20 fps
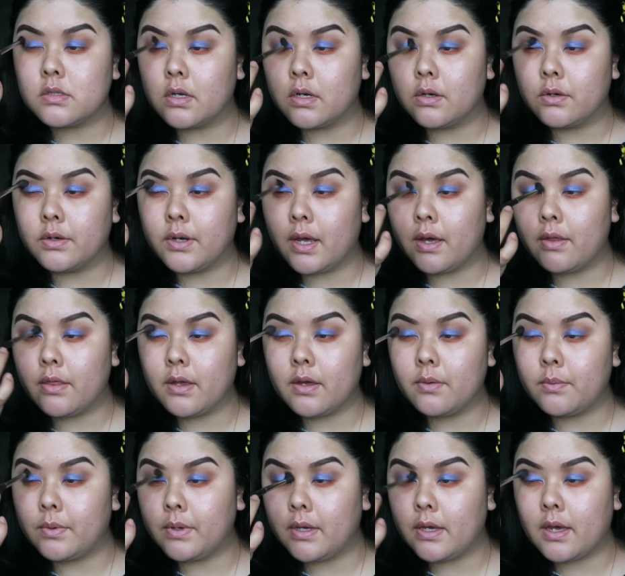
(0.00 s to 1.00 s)
So now
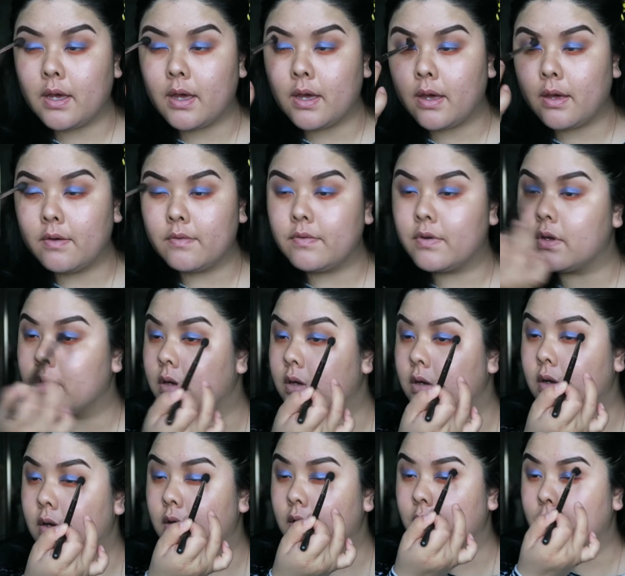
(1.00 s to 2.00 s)
that we have
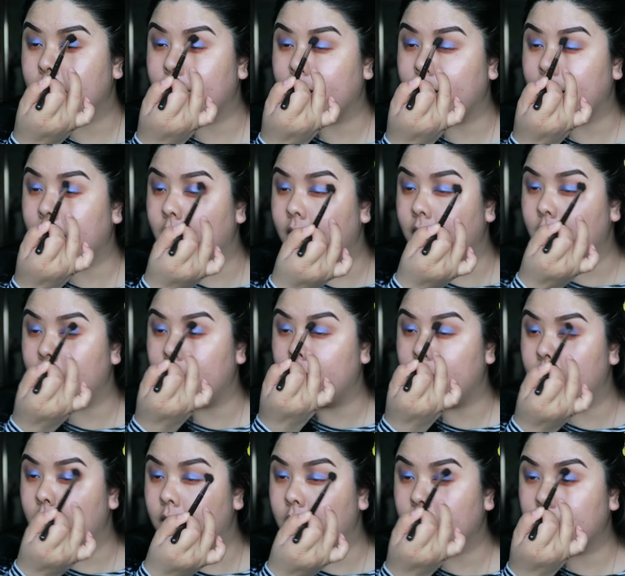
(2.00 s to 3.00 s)
my
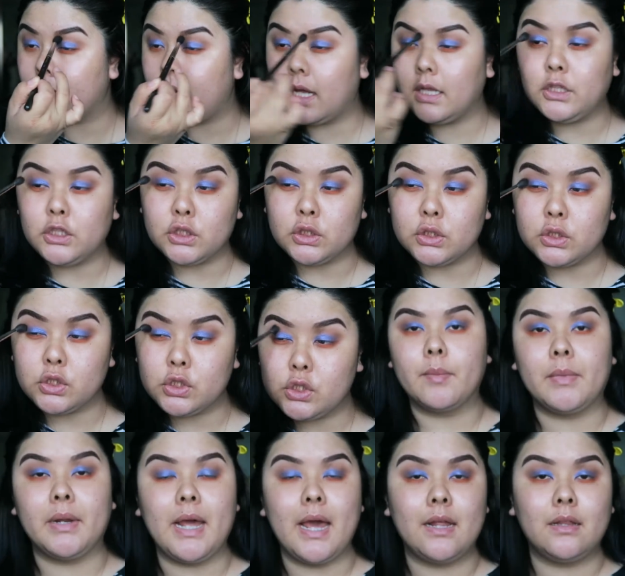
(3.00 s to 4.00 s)
colors,
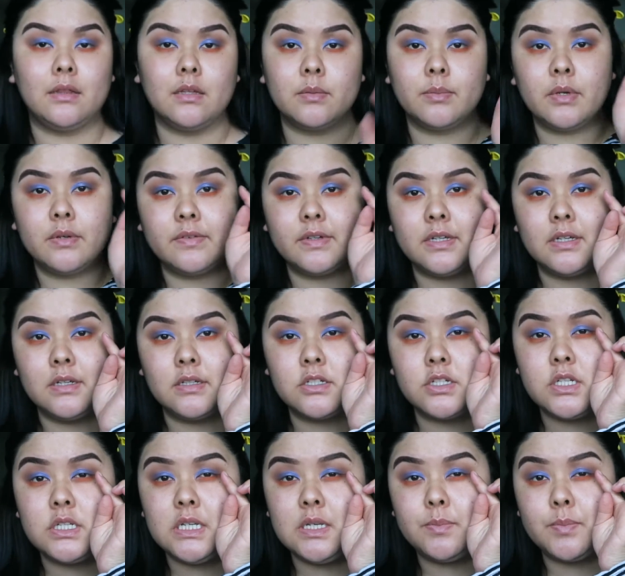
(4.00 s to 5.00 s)
I'm gonna add a little bit of a
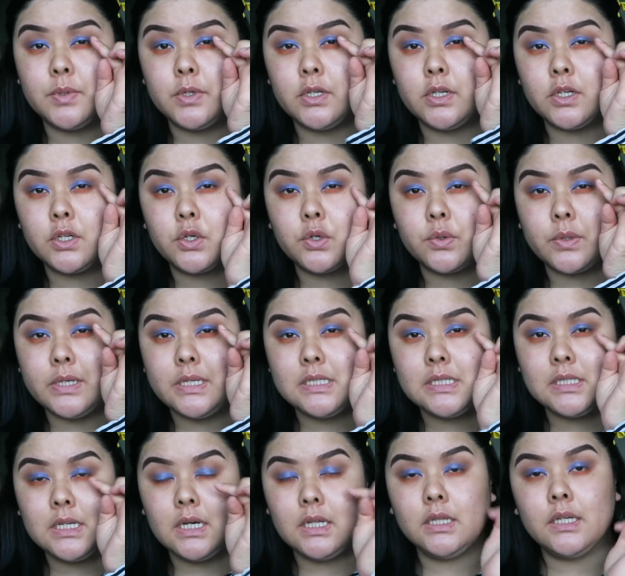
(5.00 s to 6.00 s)
deeper
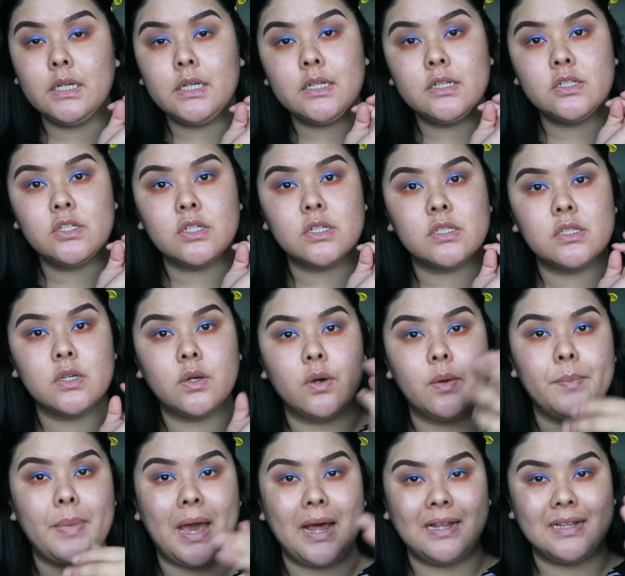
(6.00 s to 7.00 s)
crease color just so
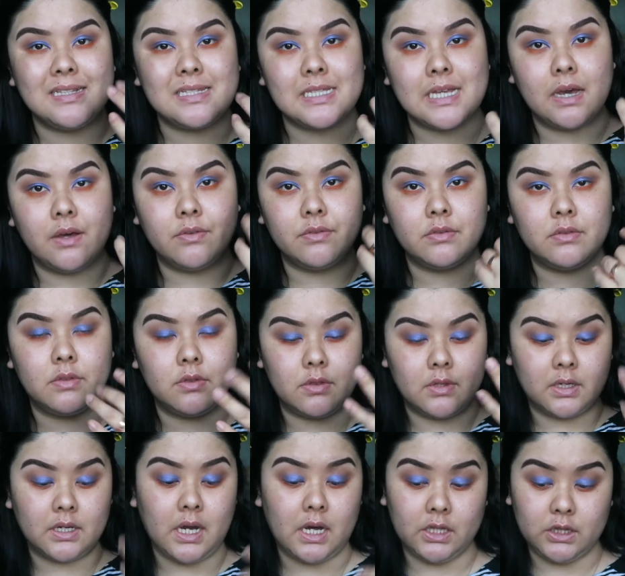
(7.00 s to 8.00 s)
it balances out
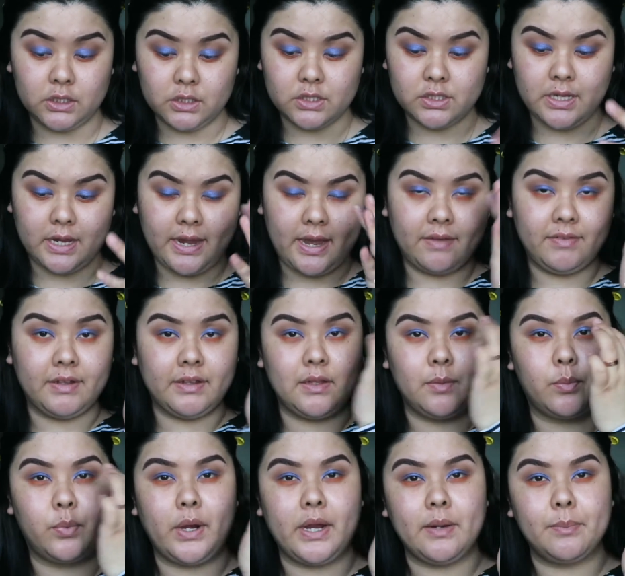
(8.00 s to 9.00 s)
the colors. I have like
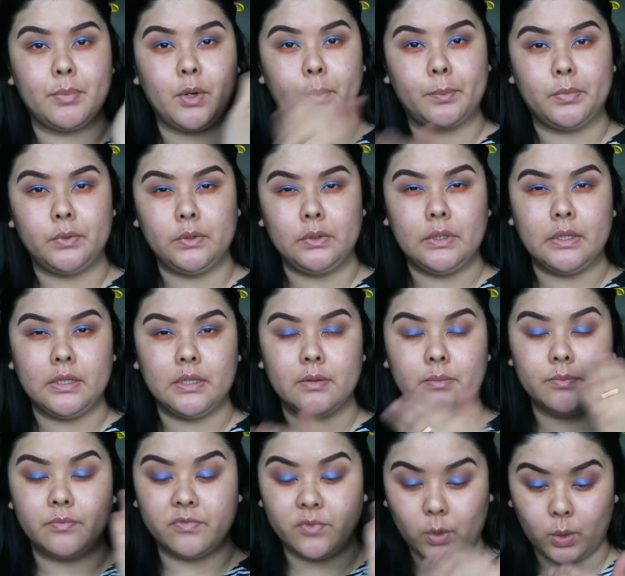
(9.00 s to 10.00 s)
the bright purple and
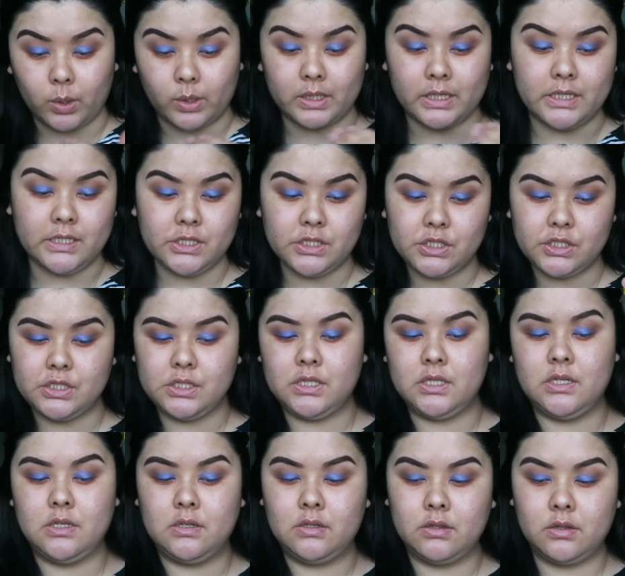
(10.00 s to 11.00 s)
the orange,
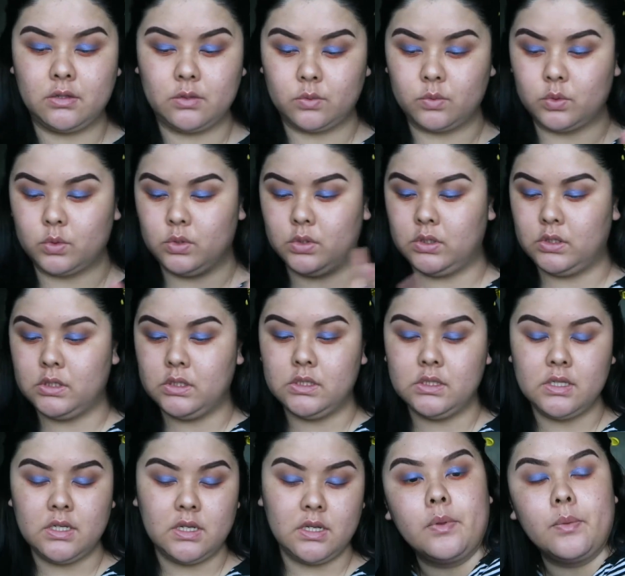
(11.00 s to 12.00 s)
the Rule.
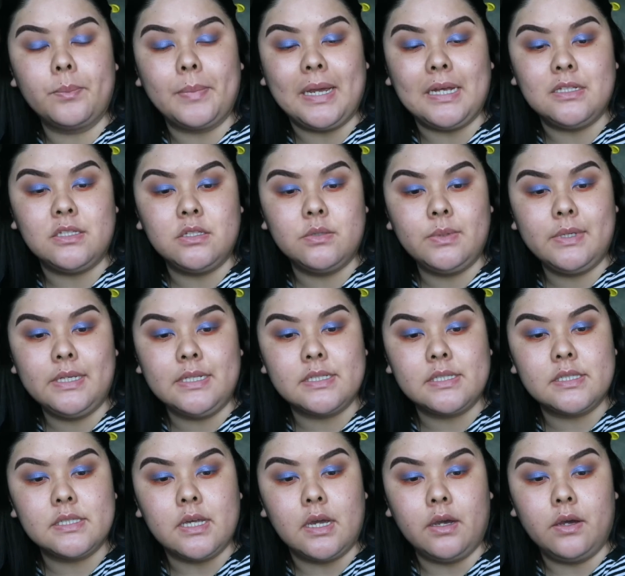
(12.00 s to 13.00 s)
By doing
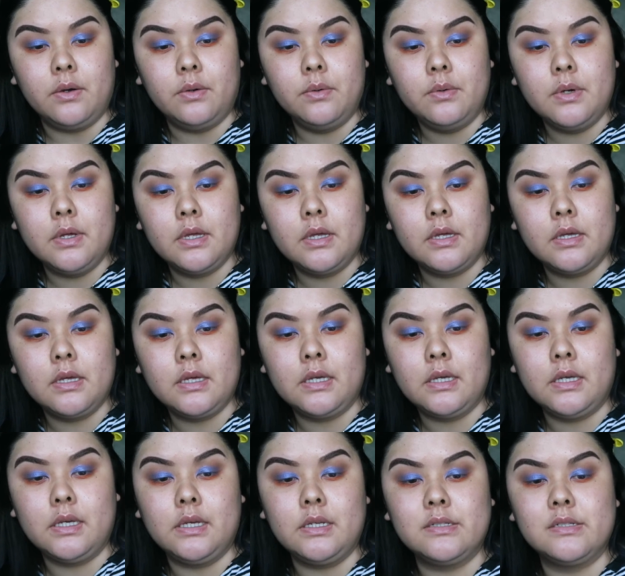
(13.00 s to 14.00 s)
so,
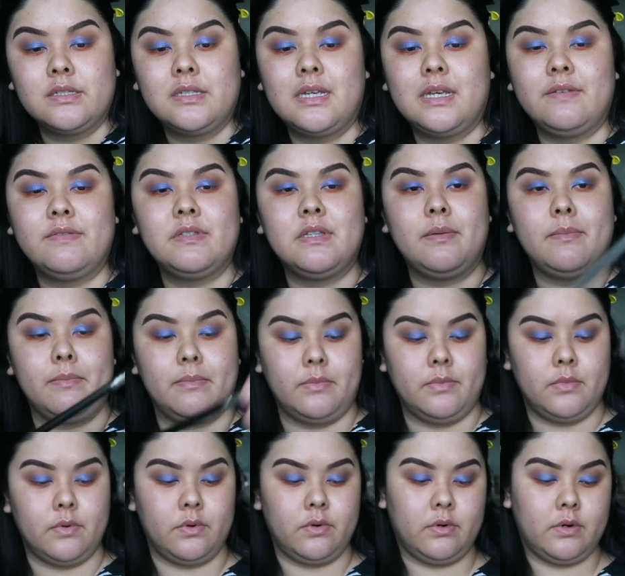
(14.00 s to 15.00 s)
it just gives it
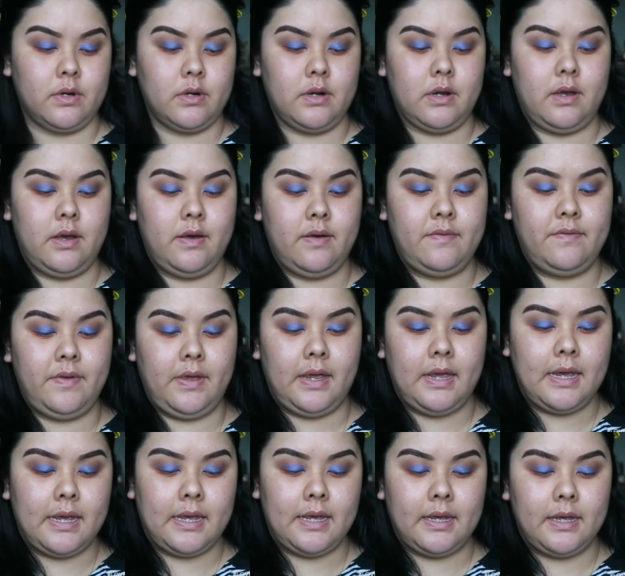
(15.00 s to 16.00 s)
more of
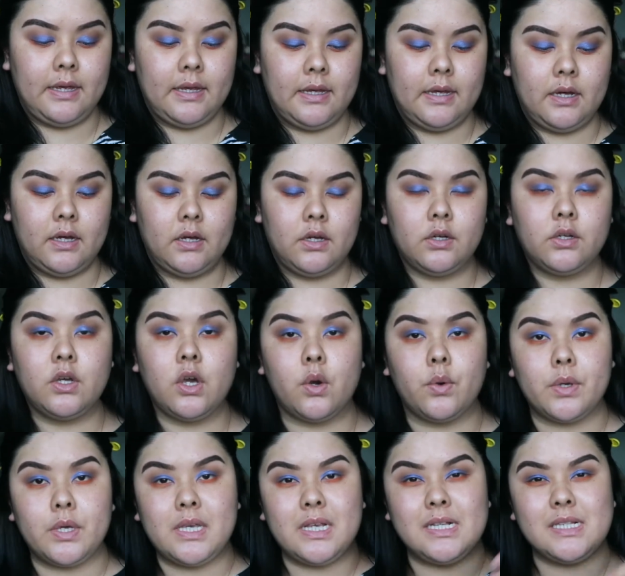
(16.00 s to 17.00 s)
a
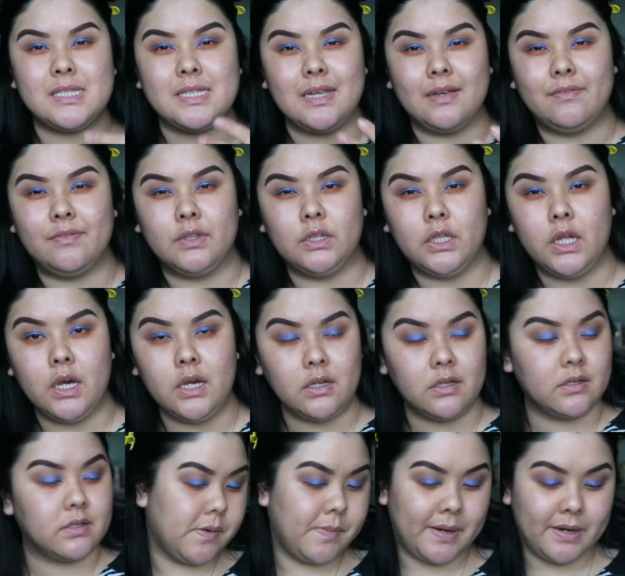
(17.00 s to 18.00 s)
cohesive
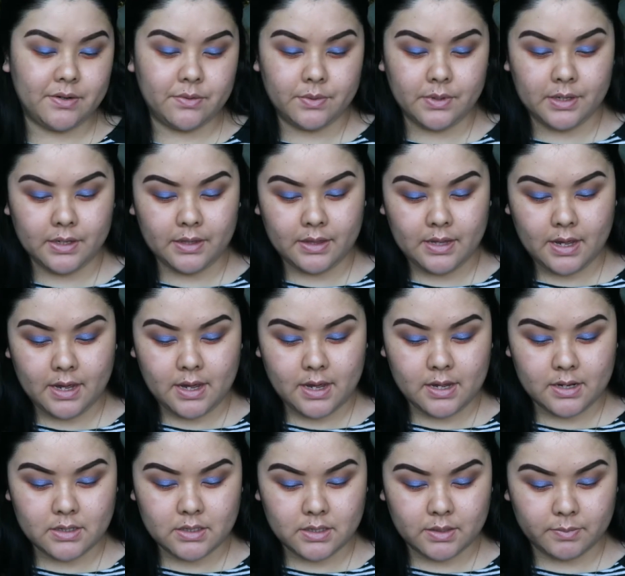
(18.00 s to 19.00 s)
look. And by doing
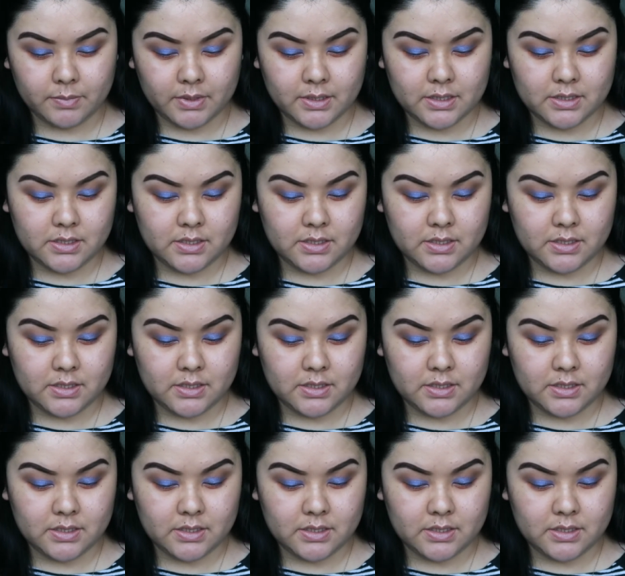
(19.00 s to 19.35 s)
that, I'm gonna